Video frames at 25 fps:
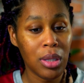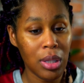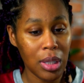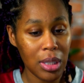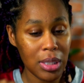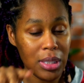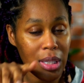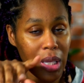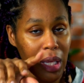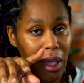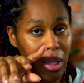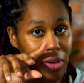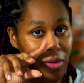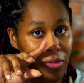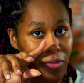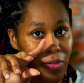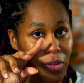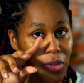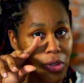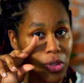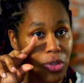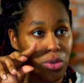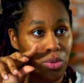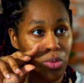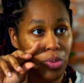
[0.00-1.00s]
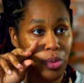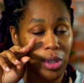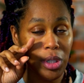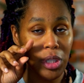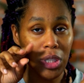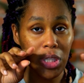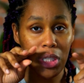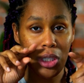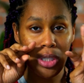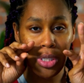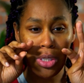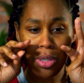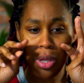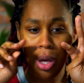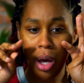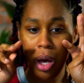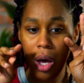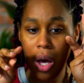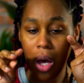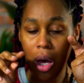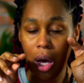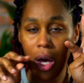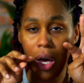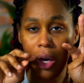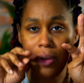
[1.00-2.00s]
The skin feels really
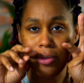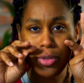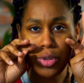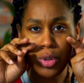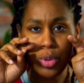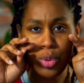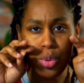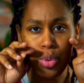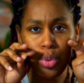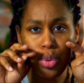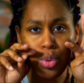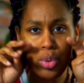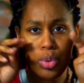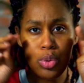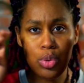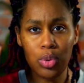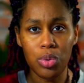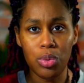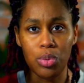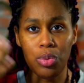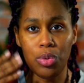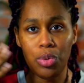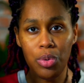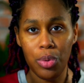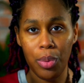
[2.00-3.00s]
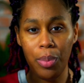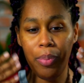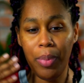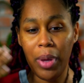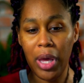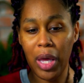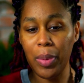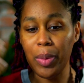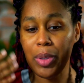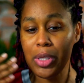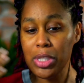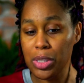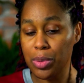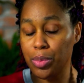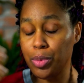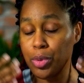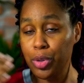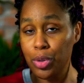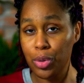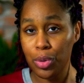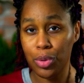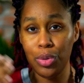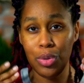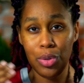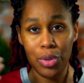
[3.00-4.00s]
soft. Ooh, baby
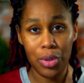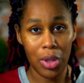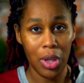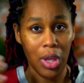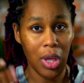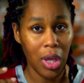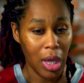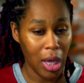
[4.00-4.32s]
smooth.